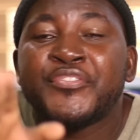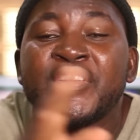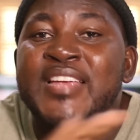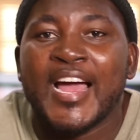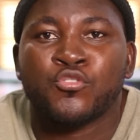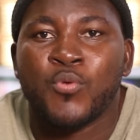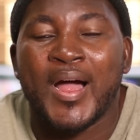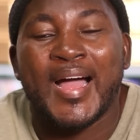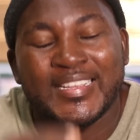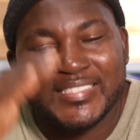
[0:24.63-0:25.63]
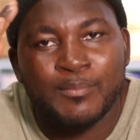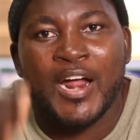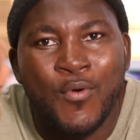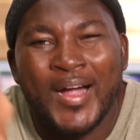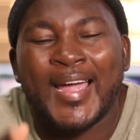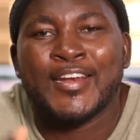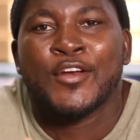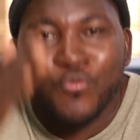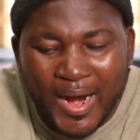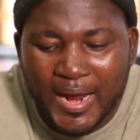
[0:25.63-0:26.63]
twinya doa asam na waka ne
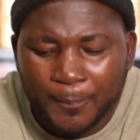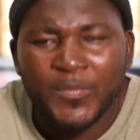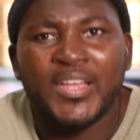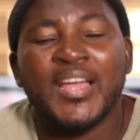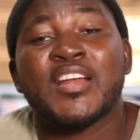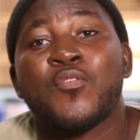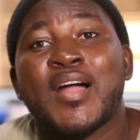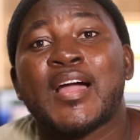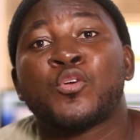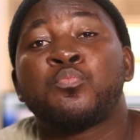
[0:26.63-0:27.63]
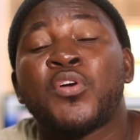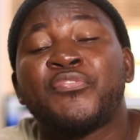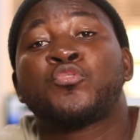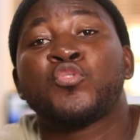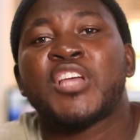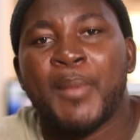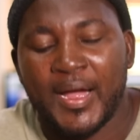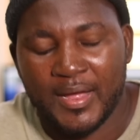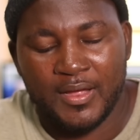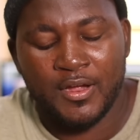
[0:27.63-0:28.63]
no a na waka no. Prophet
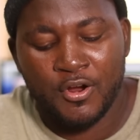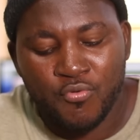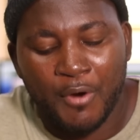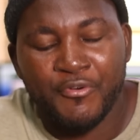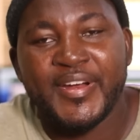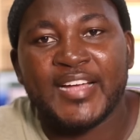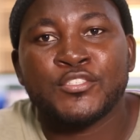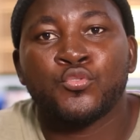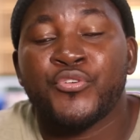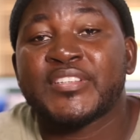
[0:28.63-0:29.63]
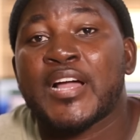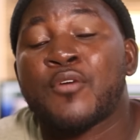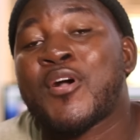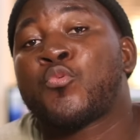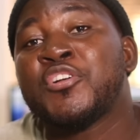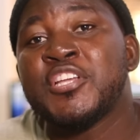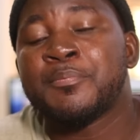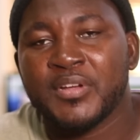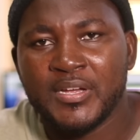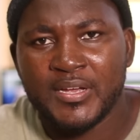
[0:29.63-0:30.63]
Ogyaba wa react to reta wa ko
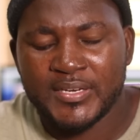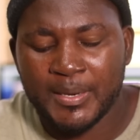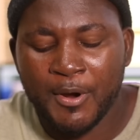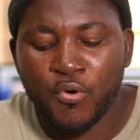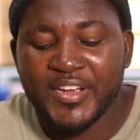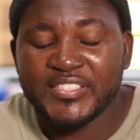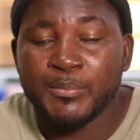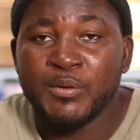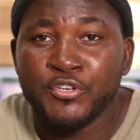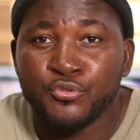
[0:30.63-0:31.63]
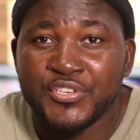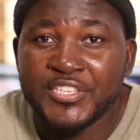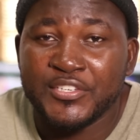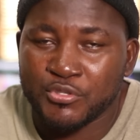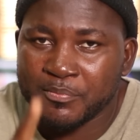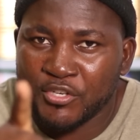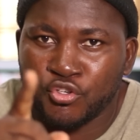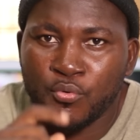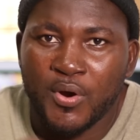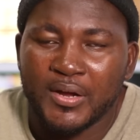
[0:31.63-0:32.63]
deep. Yebekwa insem ne mo into details.
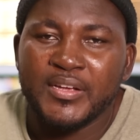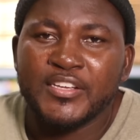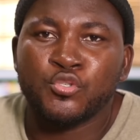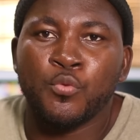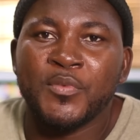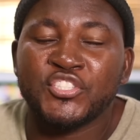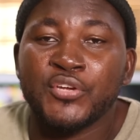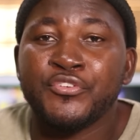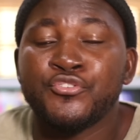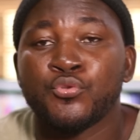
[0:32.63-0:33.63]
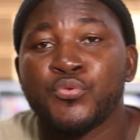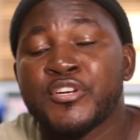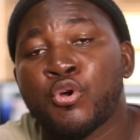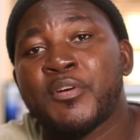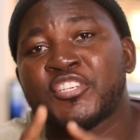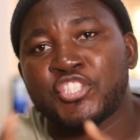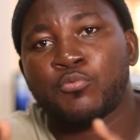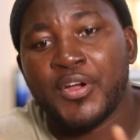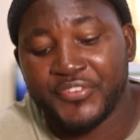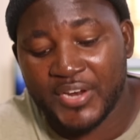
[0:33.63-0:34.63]
Mashallah. So we share video we know about your
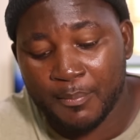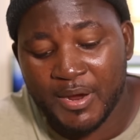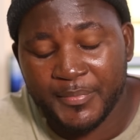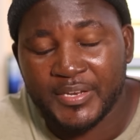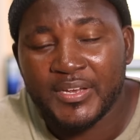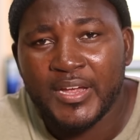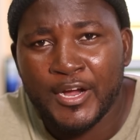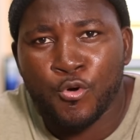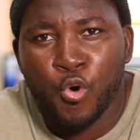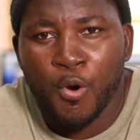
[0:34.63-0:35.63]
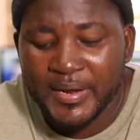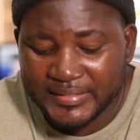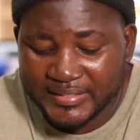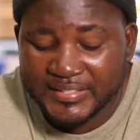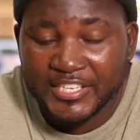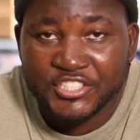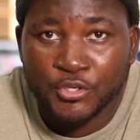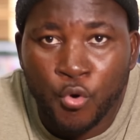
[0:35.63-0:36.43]
wife and mommy. Or comment section